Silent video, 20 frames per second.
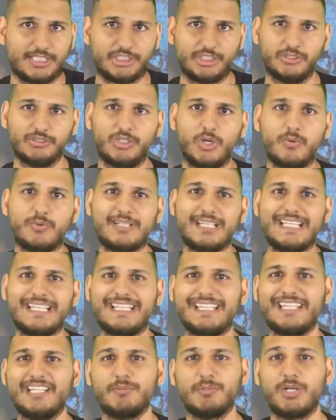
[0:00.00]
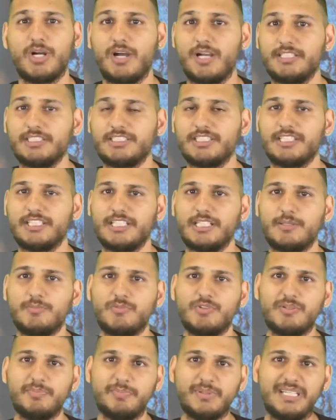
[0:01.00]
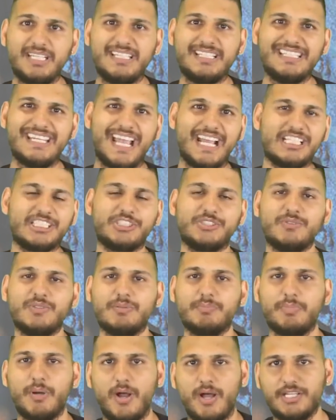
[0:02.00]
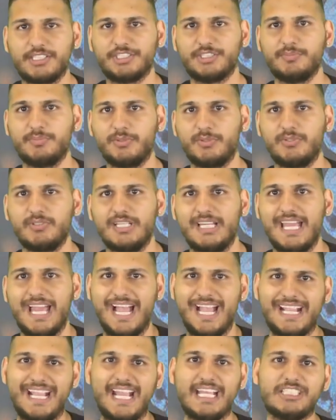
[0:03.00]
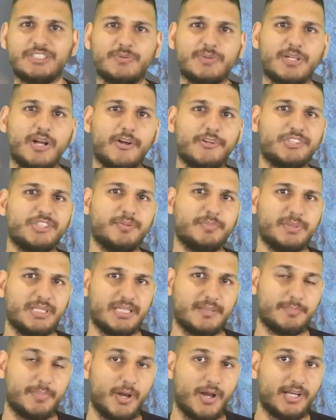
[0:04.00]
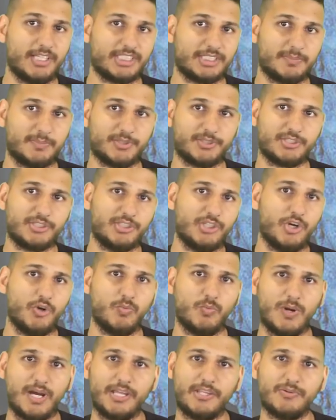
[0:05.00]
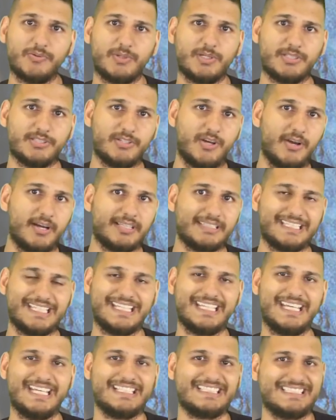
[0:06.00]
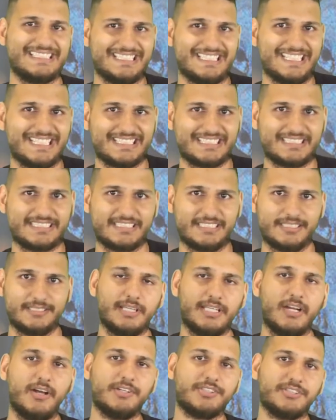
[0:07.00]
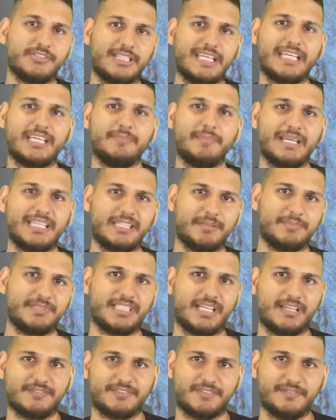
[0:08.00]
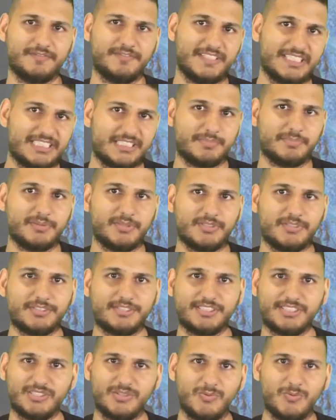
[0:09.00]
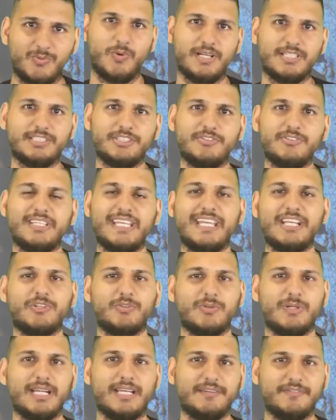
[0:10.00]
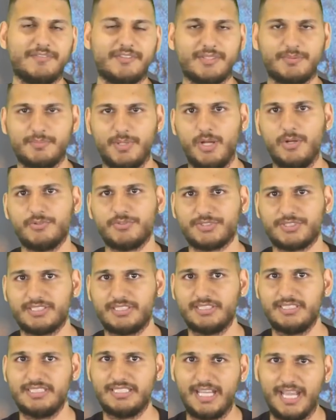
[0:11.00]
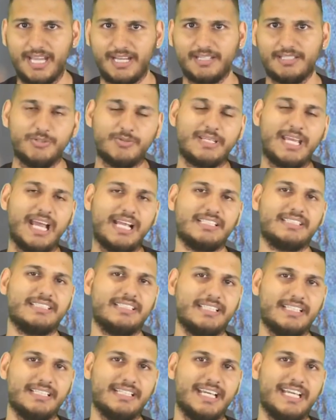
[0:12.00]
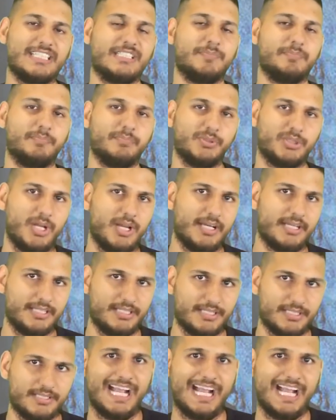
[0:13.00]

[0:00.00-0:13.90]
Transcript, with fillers: So locating them or hunting them would be next to impossible. I guess it would also be impossible to know whether or not they exist. And also they can make themselves invisible, so what do they crave the most? Yeah, you guessed it, it's blood.